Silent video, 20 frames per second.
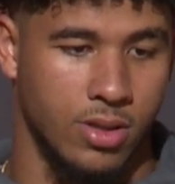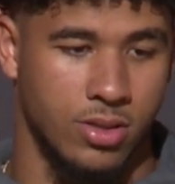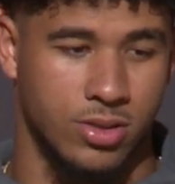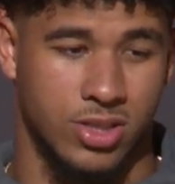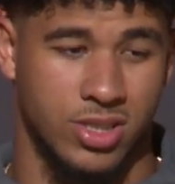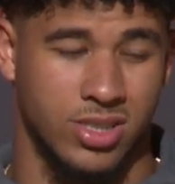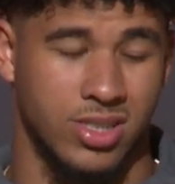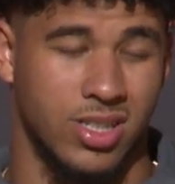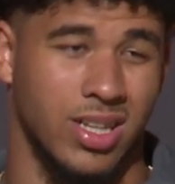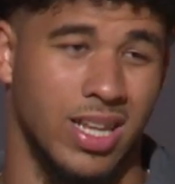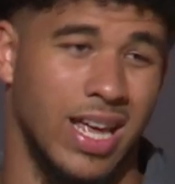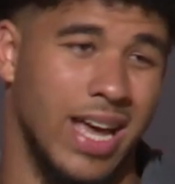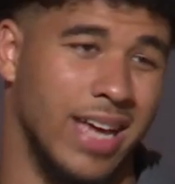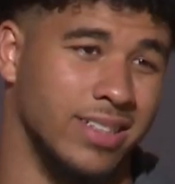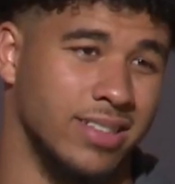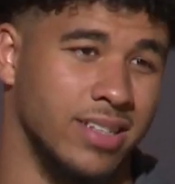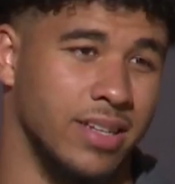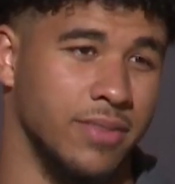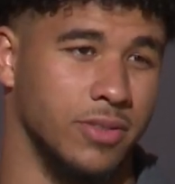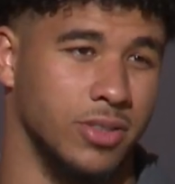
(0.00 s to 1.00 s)
just the
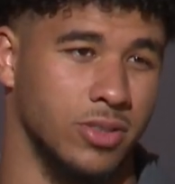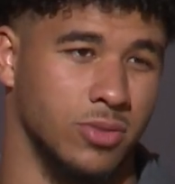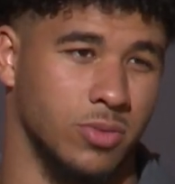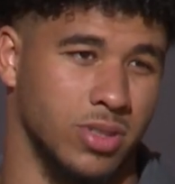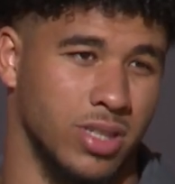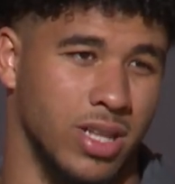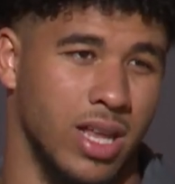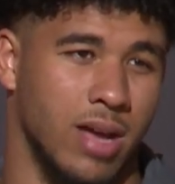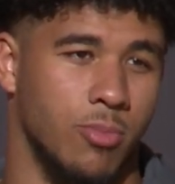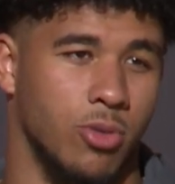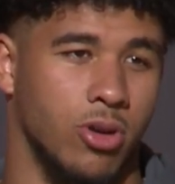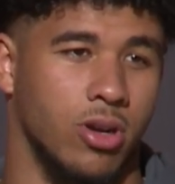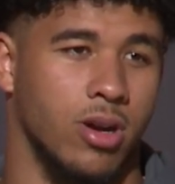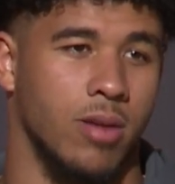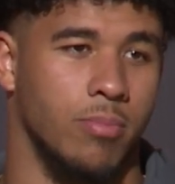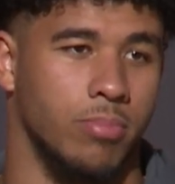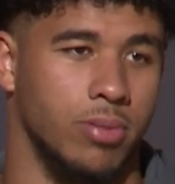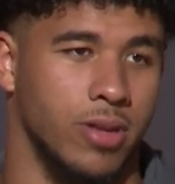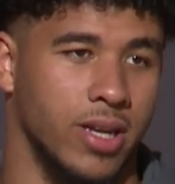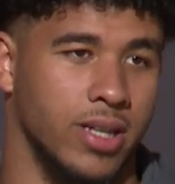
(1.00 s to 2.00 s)
last defense was a lot more
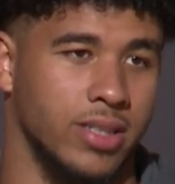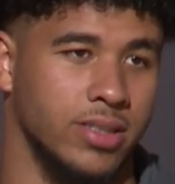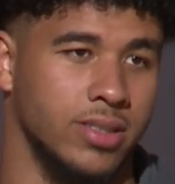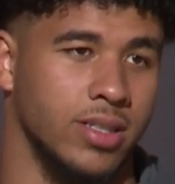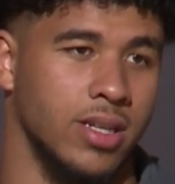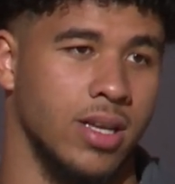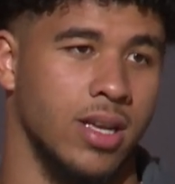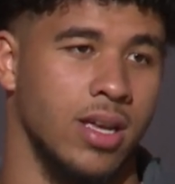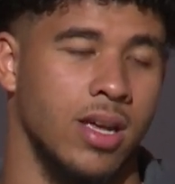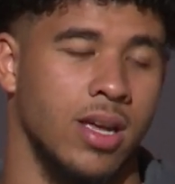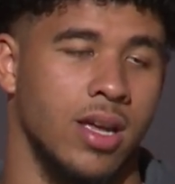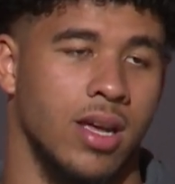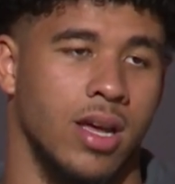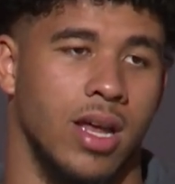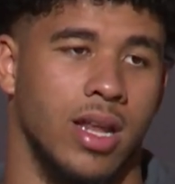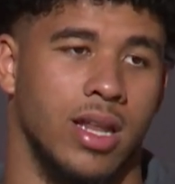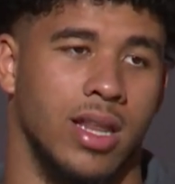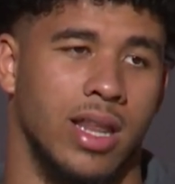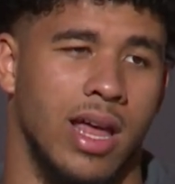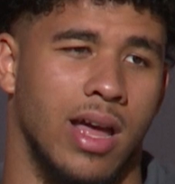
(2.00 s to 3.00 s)
complex,
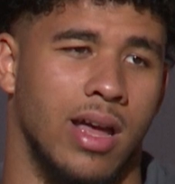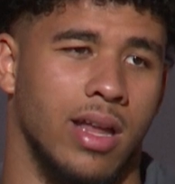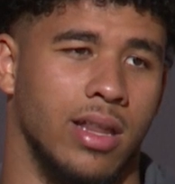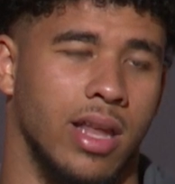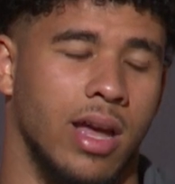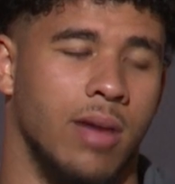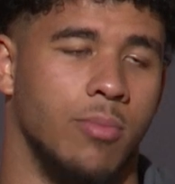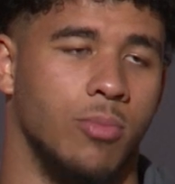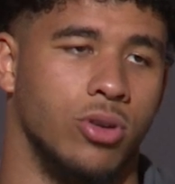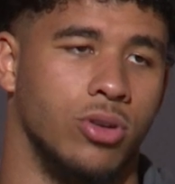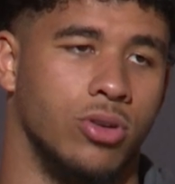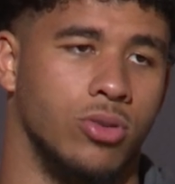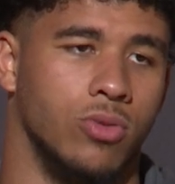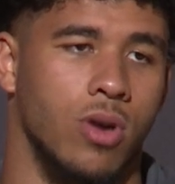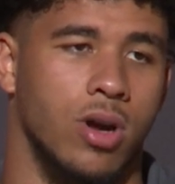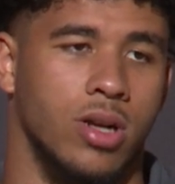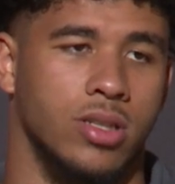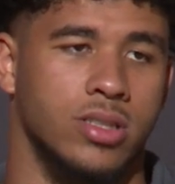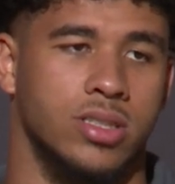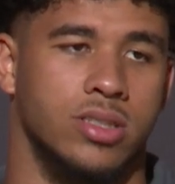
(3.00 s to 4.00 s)
had a lot, a lot more
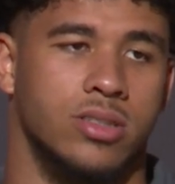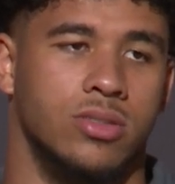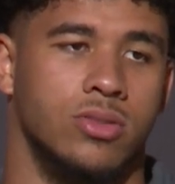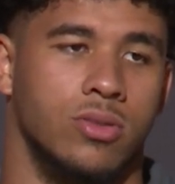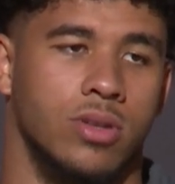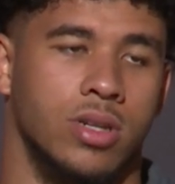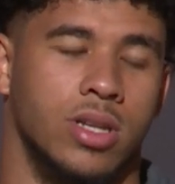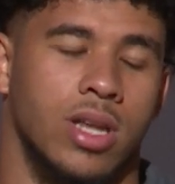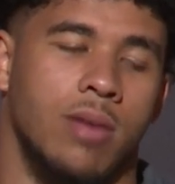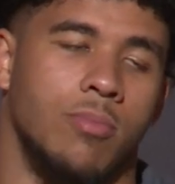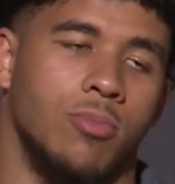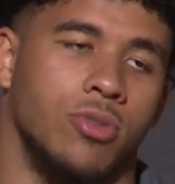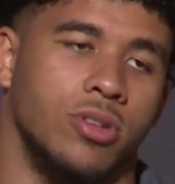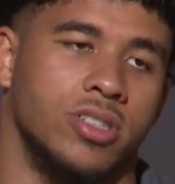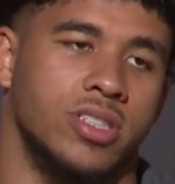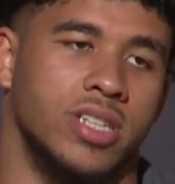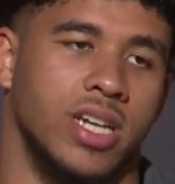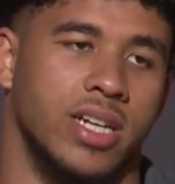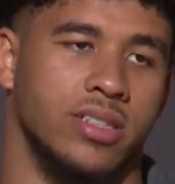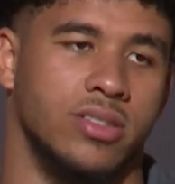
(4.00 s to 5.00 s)
nuances to it, a lot more
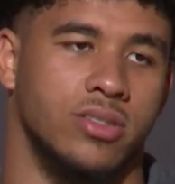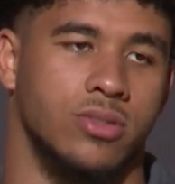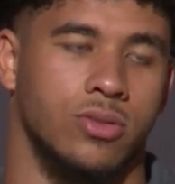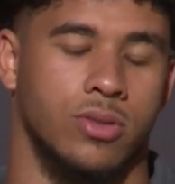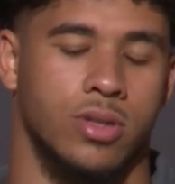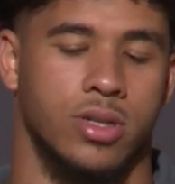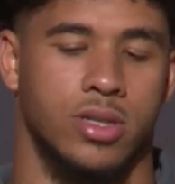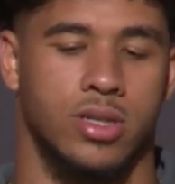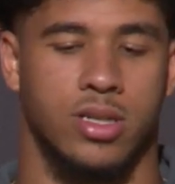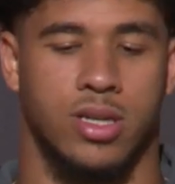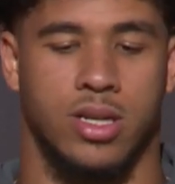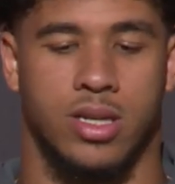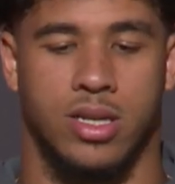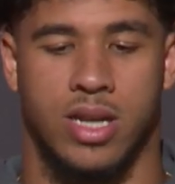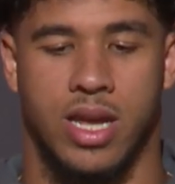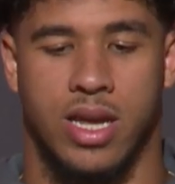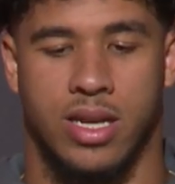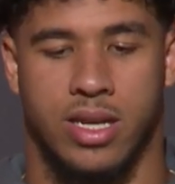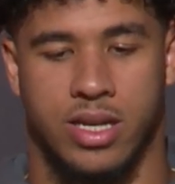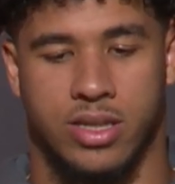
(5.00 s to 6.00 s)
checks to it, and,
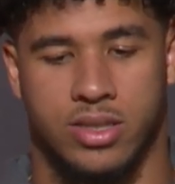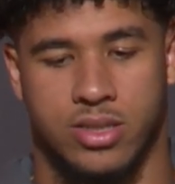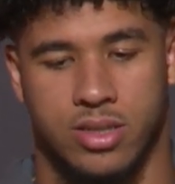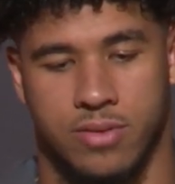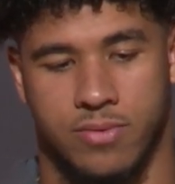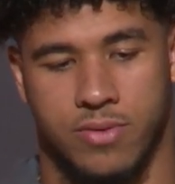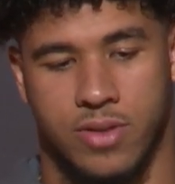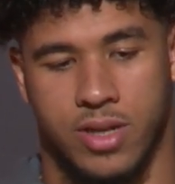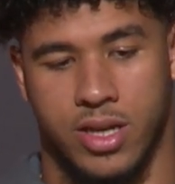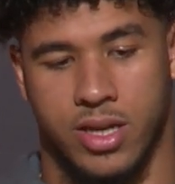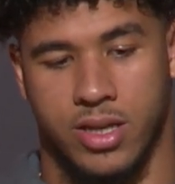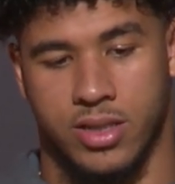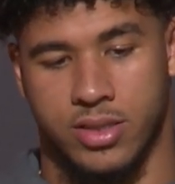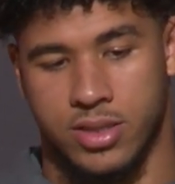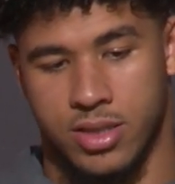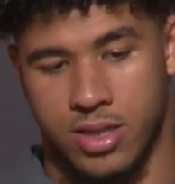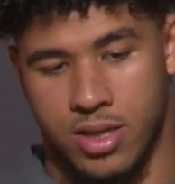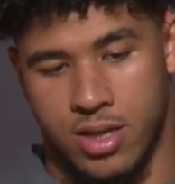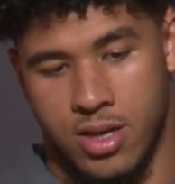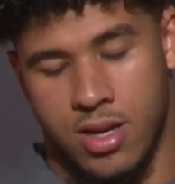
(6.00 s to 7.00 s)
and that nature of
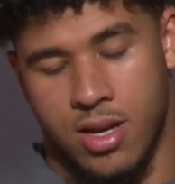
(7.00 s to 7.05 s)
things.